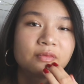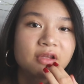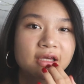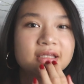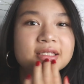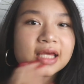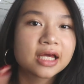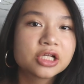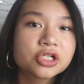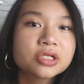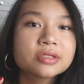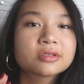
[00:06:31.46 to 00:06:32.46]
nice
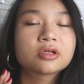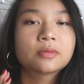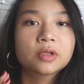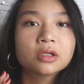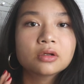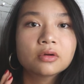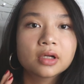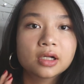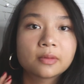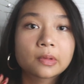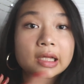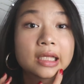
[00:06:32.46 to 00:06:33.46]
edges, so I'm gonna go
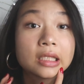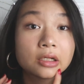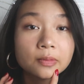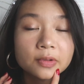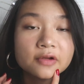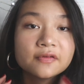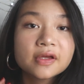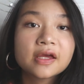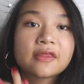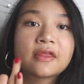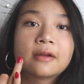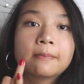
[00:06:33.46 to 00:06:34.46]
ahead and apply a little bit of
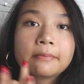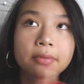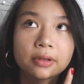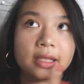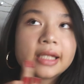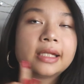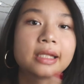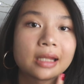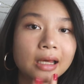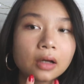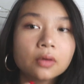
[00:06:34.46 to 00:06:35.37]
it and then blend it